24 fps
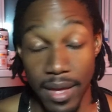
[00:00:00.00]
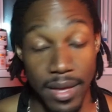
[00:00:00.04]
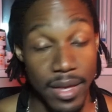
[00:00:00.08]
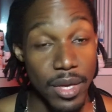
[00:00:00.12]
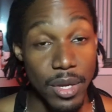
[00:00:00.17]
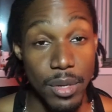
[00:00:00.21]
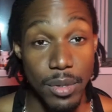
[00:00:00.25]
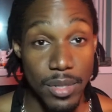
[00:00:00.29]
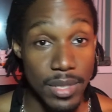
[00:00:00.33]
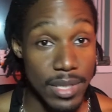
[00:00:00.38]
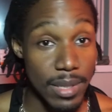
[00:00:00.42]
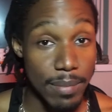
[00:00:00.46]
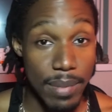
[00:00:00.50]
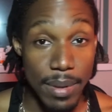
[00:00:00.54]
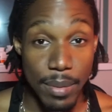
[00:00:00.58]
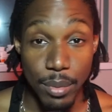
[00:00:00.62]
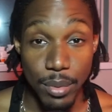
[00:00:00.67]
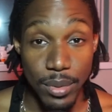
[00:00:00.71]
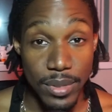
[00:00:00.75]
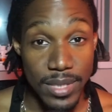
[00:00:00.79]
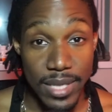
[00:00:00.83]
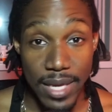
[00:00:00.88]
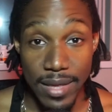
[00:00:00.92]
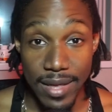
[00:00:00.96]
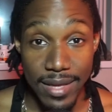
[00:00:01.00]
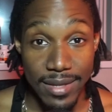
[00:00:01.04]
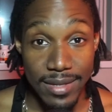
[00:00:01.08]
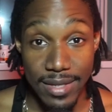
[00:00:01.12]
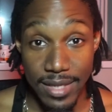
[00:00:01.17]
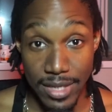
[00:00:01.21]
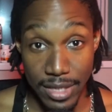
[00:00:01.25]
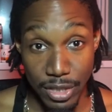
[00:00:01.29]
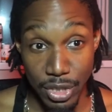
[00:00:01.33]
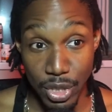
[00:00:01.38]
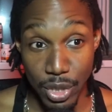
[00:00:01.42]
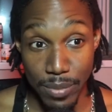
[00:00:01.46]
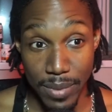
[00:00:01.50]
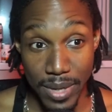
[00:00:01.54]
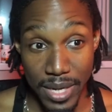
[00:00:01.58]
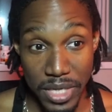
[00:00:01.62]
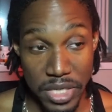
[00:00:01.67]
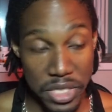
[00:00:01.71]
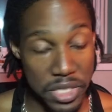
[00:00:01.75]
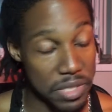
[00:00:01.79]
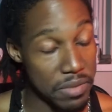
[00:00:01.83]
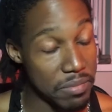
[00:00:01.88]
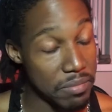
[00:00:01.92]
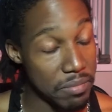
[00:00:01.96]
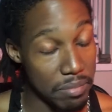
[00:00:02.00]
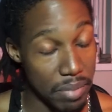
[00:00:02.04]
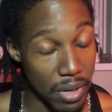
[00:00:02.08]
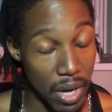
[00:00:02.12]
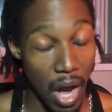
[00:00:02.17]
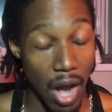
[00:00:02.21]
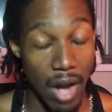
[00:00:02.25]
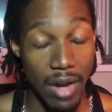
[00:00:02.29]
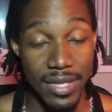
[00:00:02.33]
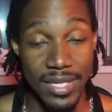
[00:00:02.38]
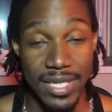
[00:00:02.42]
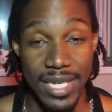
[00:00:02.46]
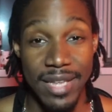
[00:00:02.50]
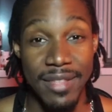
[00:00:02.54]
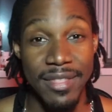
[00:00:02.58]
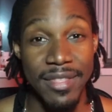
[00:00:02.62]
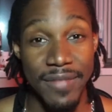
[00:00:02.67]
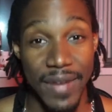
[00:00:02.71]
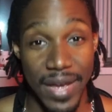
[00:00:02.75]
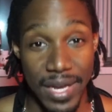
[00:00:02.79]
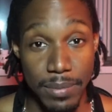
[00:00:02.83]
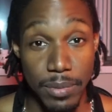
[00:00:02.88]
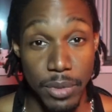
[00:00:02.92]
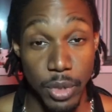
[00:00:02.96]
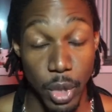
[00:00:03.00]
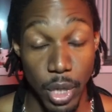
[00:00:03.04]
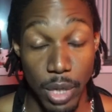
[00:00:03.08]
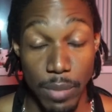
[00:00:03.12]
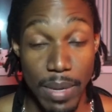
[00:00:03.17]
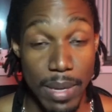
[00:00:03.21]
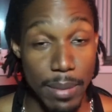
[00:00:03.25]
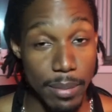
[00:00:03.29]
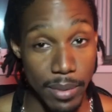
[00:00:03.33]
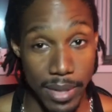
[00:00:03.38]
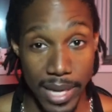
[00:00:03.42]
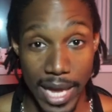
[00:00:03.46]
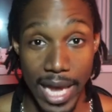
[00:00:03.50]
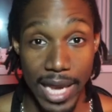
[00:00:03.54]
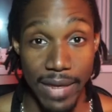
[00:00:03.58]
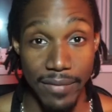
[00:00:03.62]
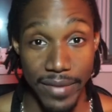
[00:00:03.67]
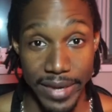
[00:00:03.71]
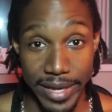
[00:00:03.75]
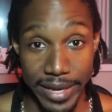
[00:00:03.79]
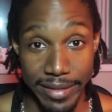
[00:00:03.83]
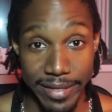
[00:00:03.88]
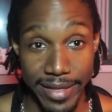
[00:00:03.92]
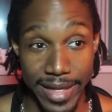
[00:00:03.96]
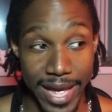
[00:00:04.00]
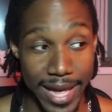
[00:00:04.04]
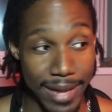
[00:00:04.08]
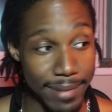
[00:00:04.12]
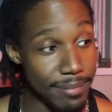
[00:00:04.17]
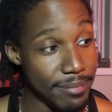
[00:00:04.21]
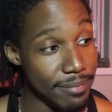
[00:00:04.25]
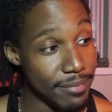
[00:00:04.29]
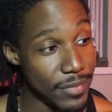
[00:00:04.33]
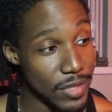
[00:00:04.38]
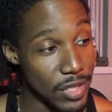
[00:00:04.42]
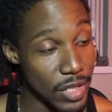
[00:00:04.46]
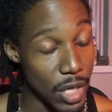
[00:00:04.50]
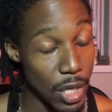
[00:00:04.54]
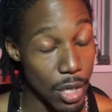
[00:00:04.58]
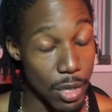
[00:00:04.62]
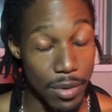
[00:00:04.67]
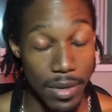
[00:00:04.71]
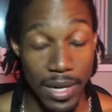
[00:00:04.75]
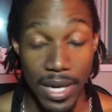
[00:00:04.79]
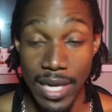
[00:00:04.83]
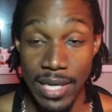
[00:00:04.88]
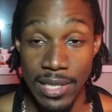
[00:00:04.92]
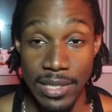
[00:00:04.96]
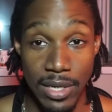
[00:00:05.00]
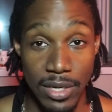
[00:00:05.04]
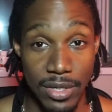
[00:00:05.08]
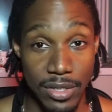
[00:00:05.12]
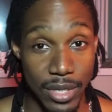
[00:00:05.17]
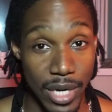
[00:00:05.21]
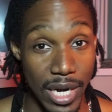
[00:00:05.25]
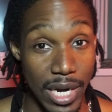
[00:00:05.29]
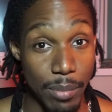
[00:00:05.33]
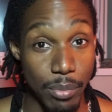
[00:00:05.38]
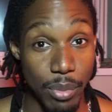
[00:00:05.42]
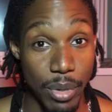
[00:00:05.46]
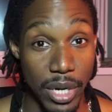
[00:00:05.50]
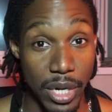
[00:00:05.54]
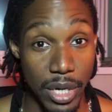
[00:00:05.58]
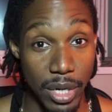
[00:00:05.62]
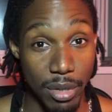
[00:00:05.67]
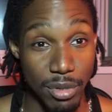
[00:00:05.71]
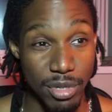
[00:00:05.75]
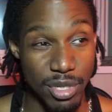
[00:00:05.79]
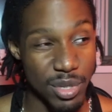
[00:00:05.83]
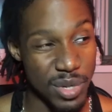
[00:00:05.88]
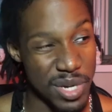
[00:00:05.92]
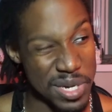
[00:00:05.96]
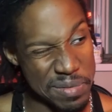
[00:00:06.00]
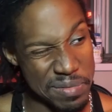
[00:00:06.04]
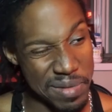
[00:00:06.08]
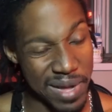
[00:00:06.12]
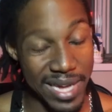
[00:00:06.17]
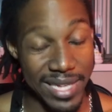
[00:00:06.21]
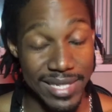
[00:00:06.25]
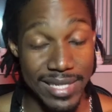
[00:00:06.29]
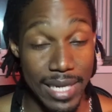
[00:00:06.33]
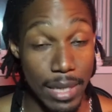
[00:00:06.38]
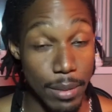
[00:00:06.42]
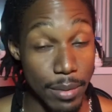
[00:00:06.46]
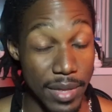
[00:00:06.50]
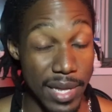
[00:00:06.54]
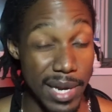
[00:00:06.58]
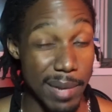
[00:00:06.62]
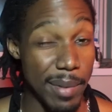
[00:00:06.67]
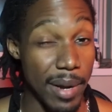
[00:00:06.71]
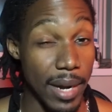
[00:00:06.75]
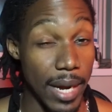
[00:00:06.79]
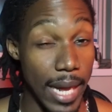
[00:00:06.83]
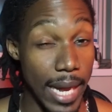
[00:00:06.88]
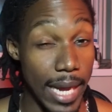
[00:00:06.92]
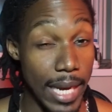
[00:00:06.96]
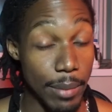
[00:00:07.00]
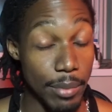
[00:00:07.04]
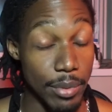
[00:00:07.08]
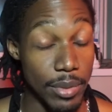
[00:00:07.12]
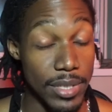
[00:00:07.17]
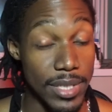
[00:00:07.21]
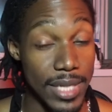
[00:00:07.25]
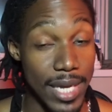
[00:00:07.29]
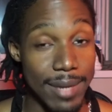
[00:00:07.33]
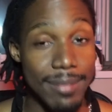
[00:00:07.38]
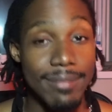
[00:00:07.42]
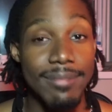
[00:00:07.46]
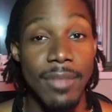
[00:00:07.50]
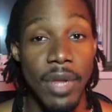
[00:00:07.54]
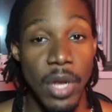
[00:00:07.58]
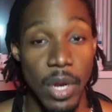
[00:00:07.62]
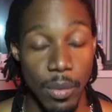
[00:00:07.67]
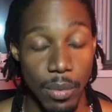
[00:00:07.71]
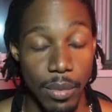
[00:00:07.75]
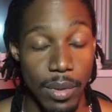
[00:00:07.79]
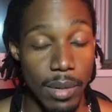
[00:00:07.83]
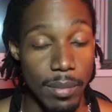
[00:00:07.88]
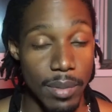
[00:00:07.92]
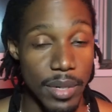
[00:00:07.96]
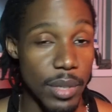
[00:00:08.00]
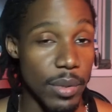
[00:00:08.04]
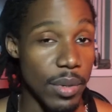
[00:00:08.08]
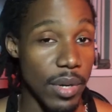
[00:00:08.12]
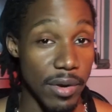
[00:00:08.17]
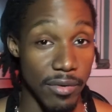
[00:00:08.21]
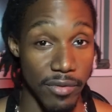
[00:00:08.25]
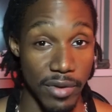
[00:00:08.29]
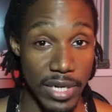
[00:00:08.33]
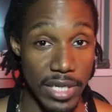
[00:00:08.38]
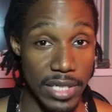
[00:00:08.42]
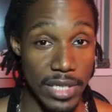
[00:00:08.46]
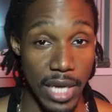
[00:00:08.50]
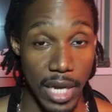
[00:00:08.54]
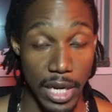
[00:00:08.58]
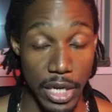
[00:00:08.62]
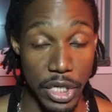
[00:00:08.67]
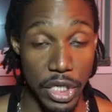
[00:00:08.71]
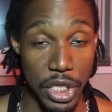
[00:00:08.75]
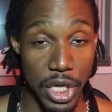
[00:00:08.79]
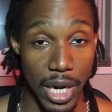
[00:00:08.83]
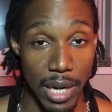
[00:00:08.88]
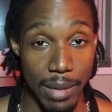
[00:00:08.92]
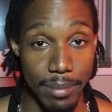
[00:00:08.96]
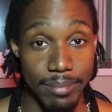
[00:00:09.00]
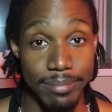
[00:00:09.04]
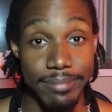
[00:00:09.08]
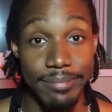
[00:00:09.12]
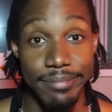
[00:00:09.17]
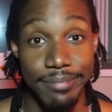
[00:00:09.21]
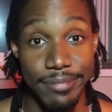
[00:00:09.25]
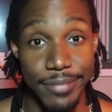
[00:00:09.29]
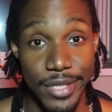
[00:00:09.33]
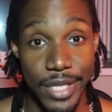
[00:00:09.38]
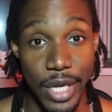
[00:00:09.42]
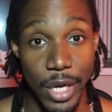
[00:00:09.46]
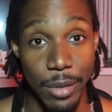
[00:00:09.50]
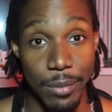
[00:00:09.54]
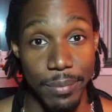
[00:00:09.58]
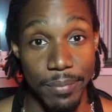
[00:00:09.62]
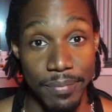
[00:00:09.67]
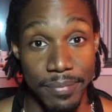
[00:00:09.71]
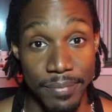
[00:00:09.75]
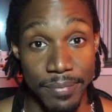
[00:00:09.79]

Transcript: You, some people would say that's a little too much, but honestly, the vast majority of people can't even hit that. So, as long as you're getting pretty close to it, I'd say within about 80%, we're gonna be doing a really solid job. So,